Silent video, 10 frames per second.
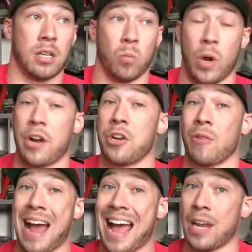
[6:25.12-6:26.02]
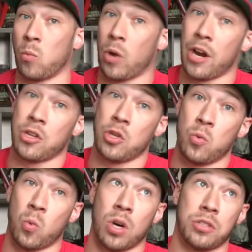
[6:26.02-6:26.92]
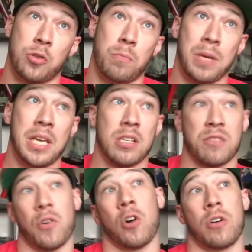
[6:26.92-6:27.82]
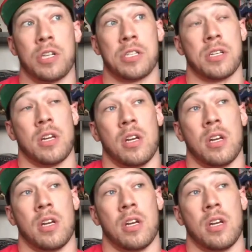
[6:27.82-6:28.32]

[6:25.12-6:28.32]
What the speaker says: where you're at and where you want to be as far as,